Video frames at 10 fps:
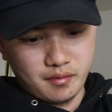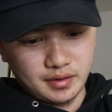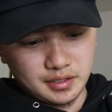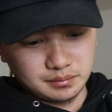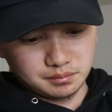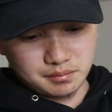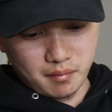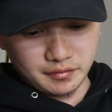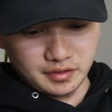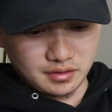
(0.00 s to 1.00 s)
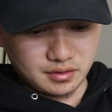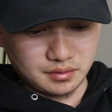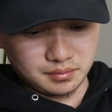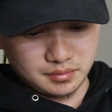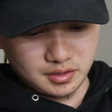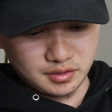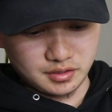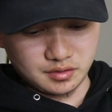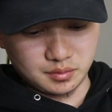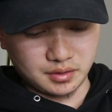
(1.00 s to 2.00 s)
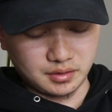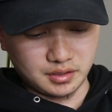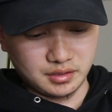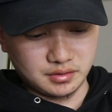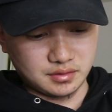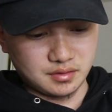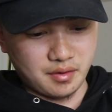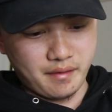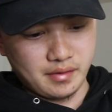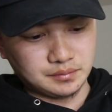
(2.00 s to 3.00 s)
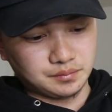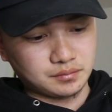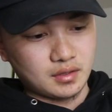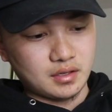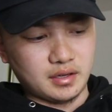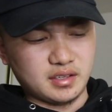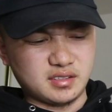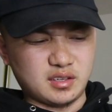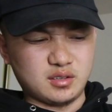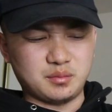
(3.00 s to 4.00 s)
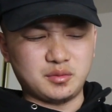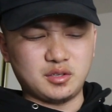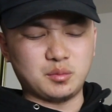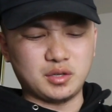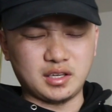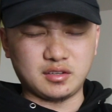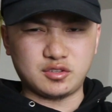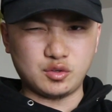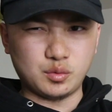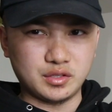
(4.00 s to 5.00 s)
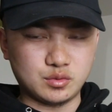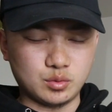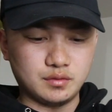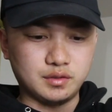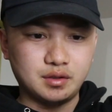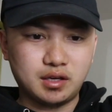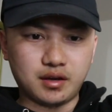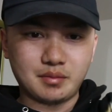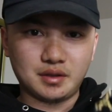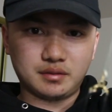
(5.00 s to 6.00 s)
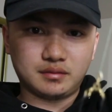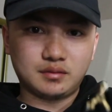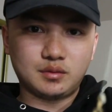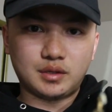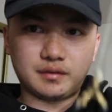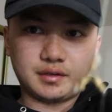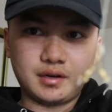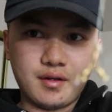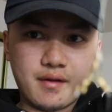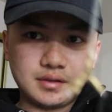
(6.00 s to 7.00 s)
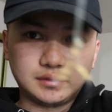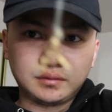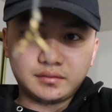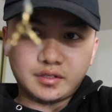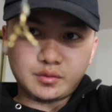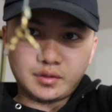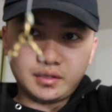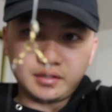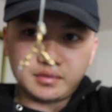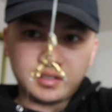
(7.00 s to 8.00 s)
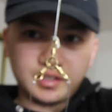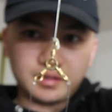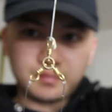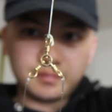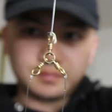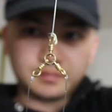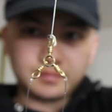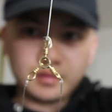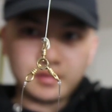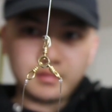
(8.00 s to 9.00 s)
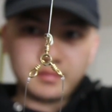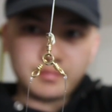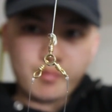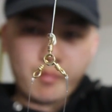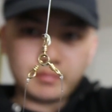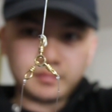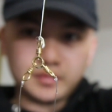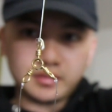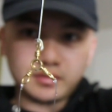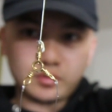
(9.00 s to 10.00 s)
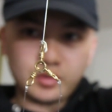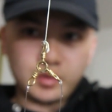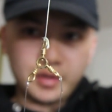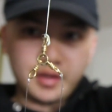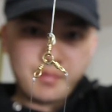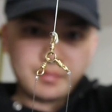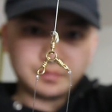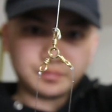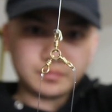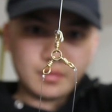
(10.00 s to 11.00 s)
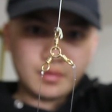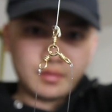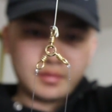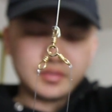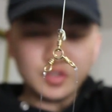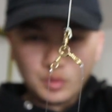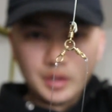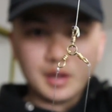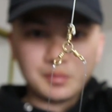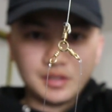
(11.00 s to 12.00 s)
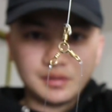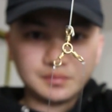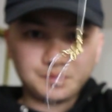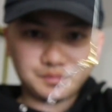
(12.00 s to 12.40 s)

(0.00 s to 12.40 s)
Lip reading: right? You guys are curious whether it is. I guess they call it more like a 2-way swivel, yeah, but whatever. That's what it looks like. That's a 3-way. 2-way, I mean.